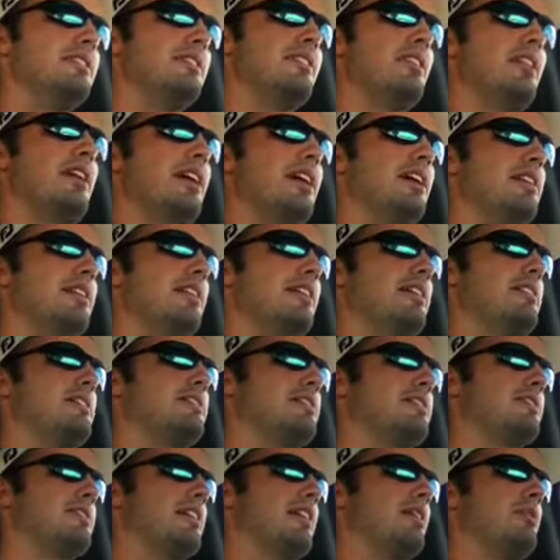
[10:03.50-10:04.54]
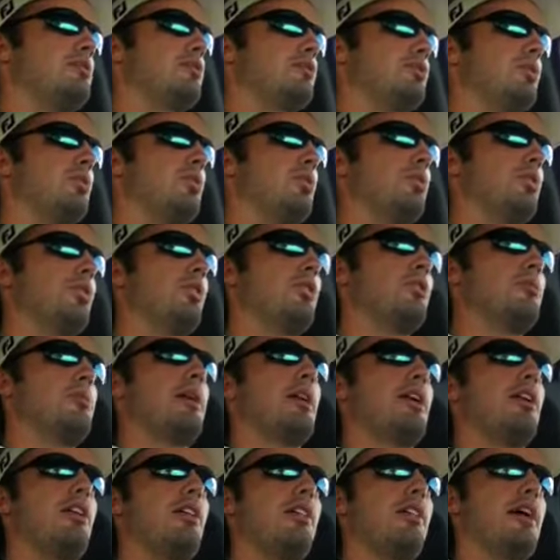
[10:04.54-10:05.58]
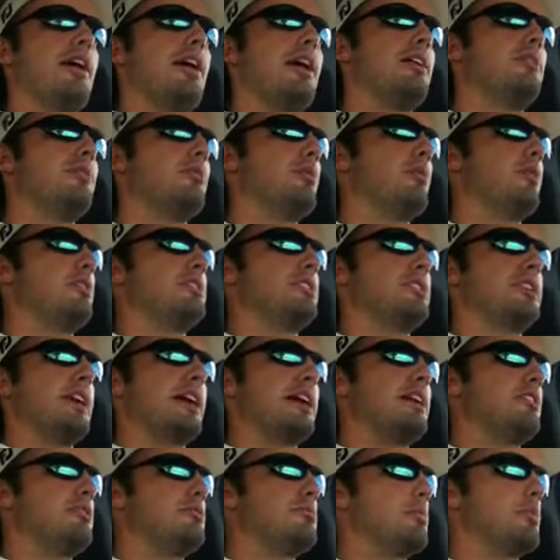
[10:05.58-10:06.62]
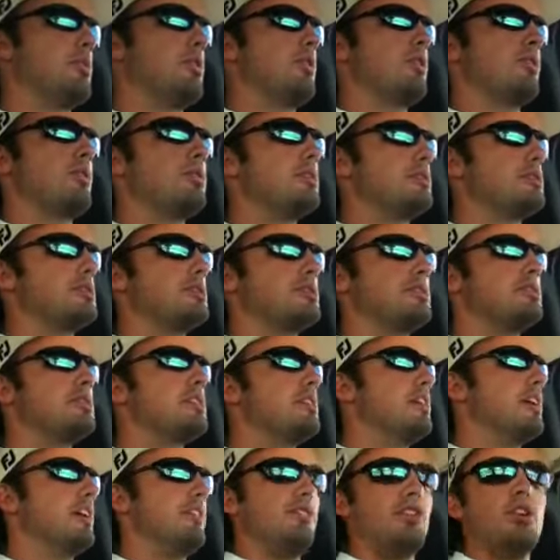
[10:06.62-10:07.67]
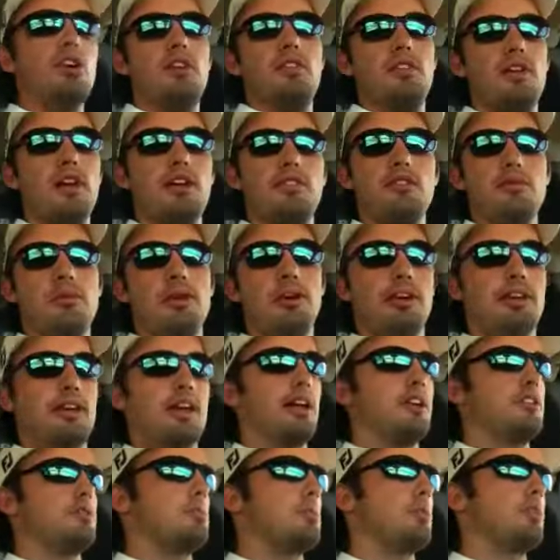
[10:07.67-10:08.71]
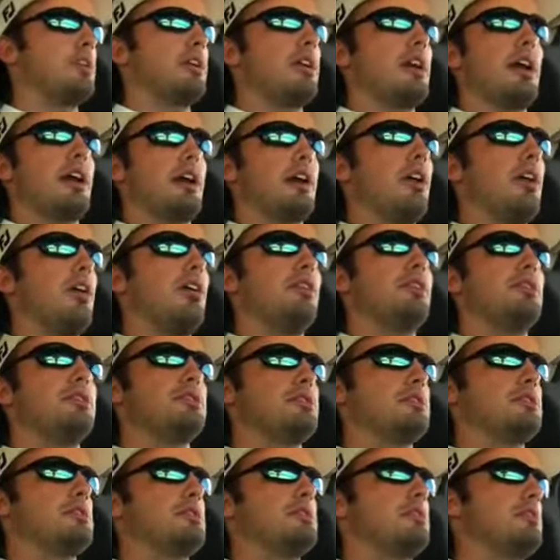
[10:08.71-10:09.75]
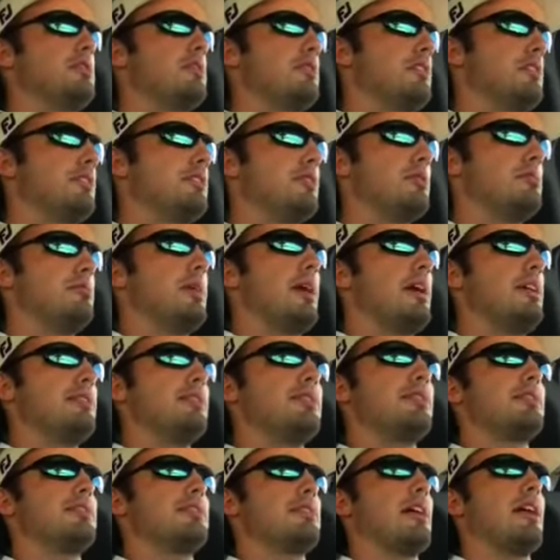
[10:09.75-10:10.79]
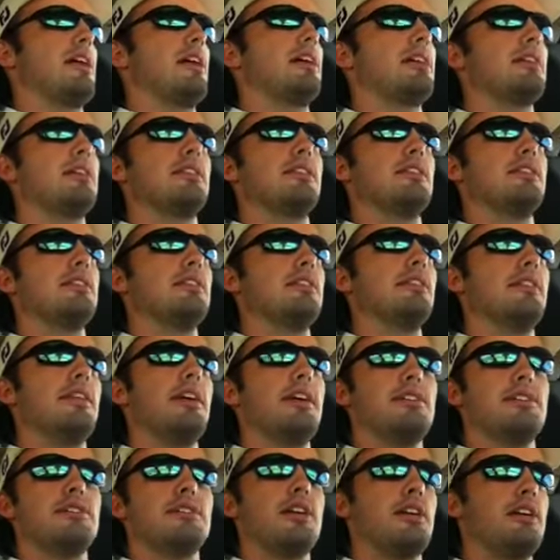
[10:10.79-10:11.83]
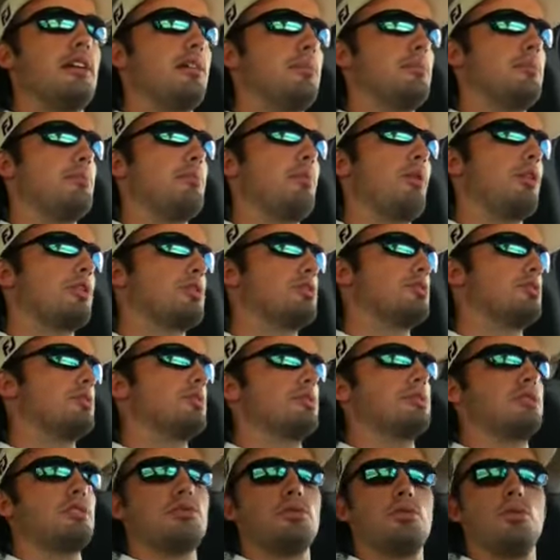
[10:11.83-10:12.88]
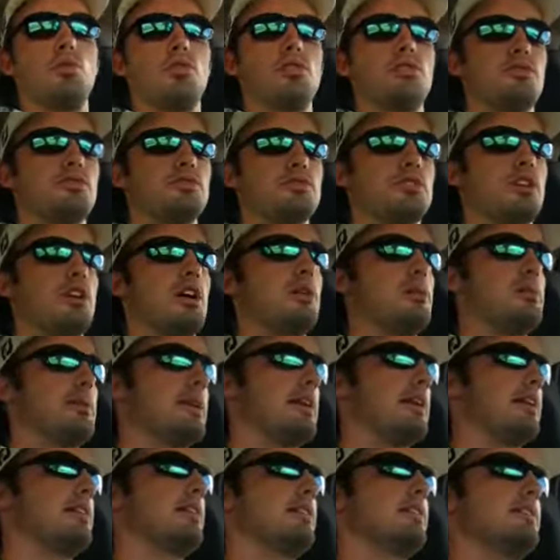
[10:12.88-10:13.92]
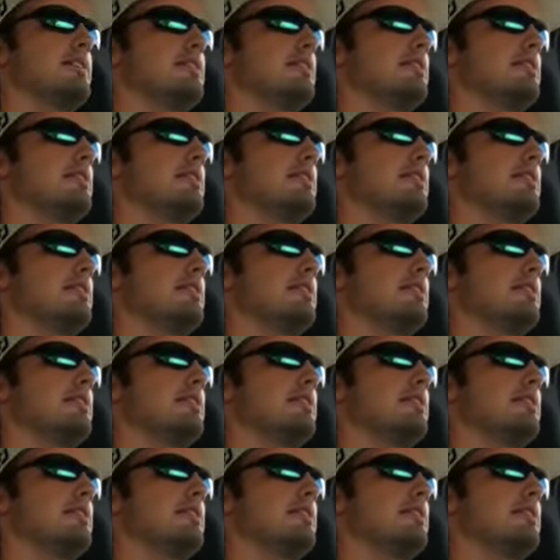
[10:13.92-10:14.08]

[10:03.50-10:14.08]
So that was cool. Learn about all that. We went to Gettysburg, which is, if you haven't ever been to Gettysburg, you gotta go. It's an amazing site. They set it up. The Park Service did a wonderful job at it.